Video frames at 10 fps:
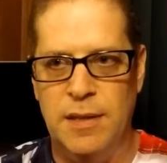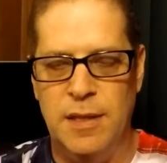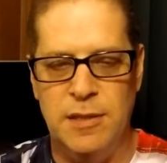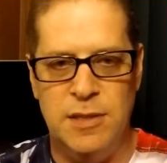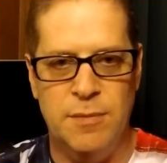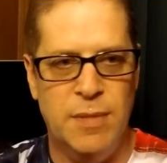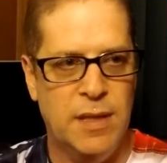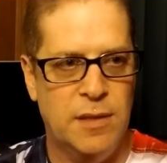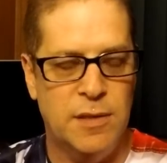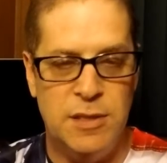things can be a
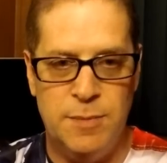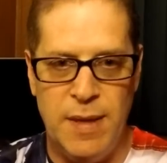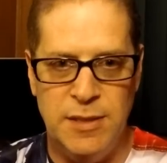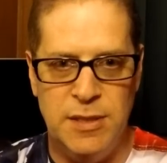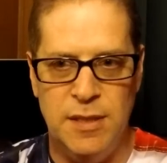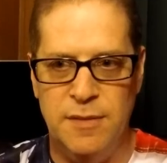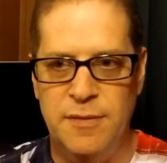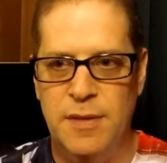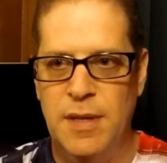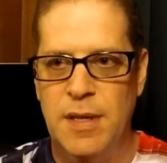little expensive
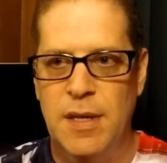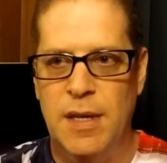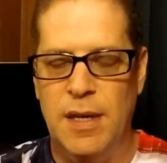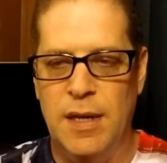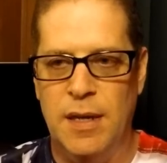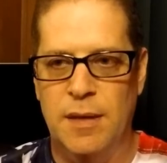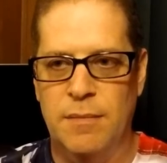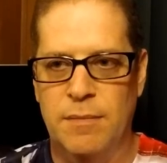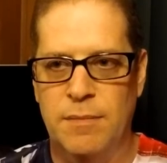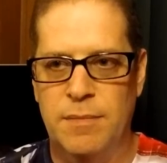
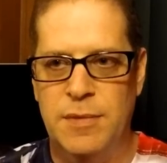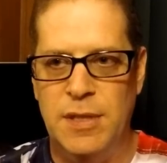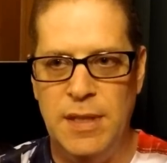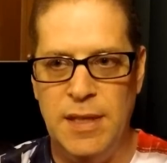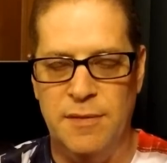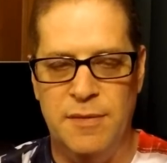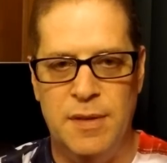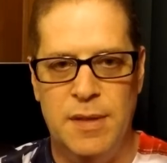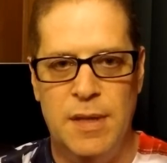to live.